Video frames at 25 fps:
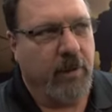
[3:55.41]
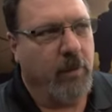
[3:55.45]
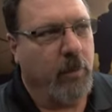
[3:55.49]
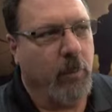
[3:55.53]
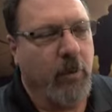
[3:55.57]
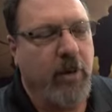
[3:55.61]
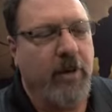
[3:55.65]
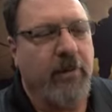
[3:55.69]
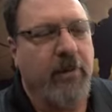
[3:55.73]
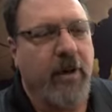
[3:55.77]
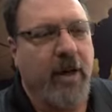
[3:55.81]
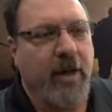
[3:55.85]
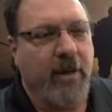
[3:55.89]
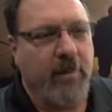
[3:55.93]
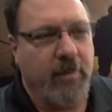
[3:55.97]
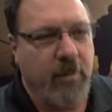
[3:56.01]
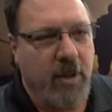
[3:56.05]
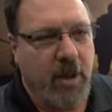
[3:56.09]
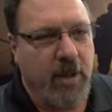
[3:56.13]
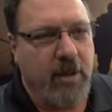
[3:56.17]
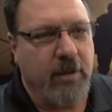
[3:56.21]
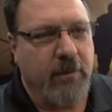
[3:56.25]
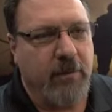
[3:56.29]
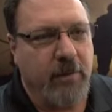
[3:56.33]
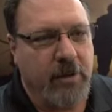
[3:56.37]
We've had
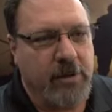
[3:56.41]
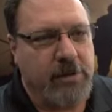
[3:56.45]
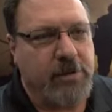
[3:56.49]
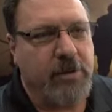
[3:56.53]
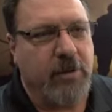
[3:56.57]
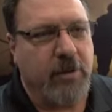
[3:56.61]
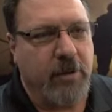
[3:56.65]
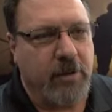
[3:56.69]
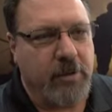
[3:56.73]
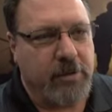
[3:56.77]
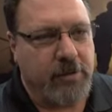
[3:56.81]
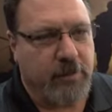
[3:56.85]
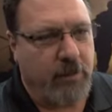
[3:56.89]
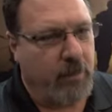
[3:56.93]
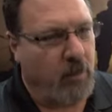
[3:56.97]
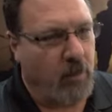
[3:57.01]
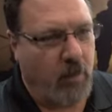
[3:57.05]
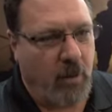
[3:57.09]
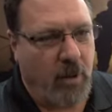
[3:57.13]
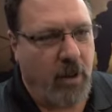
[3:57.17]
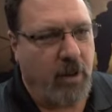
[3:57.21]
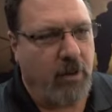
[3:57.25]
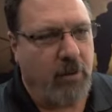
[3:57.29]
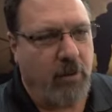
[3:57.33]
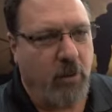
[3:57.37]
many visitors from
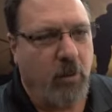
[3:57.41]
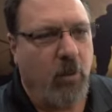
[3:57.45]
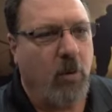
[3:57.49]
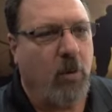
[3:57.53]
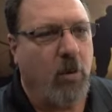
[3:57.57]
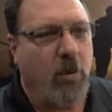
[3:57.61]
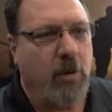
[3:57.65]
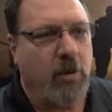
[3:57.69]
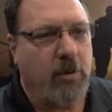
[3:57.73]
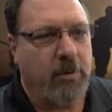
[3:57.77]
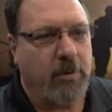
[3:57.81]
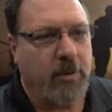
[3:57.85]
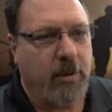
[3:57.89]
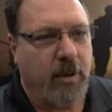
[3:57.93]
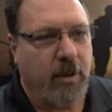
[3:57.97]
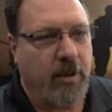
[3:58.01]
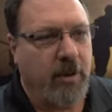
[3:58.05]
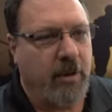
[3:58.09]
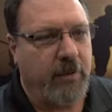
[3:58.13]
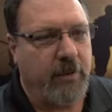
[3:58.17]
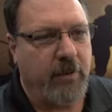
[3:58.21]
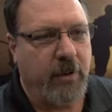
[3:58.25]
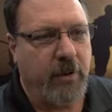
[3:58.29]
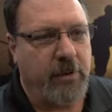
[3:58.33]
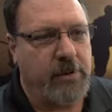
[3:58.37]
around the world.
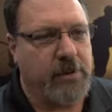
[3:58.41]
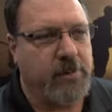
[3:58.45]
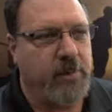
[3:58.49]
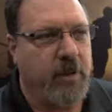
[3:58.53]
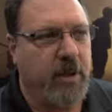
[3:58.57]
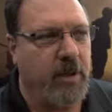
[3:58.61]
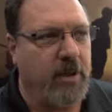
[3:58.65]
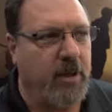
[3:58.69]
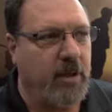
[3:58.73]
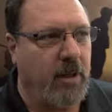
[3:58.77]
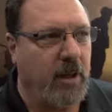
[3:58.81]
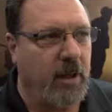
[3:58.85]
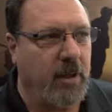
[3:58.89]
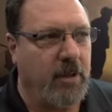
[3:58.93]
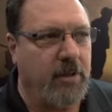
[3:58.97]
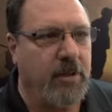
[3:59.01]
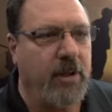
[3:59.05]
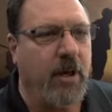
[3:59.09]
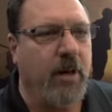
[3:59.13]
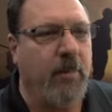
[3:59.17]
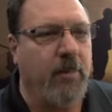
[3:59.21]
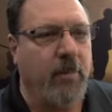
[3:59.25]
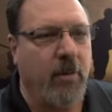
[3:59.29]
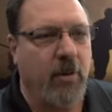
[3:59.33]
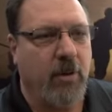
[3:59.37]
There's been a
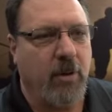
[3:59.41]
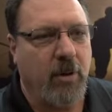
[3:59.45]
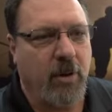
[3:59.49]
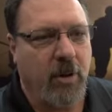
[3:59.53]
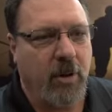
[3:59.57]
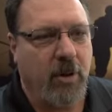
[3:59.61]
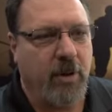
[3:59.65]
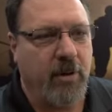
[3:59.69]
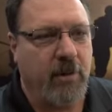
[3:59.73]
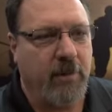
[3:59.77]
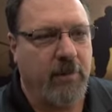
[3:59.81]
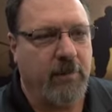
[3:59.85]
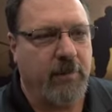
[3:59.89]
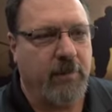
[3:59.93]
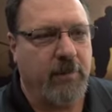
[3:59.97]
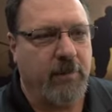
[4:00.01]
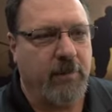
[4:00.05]
number of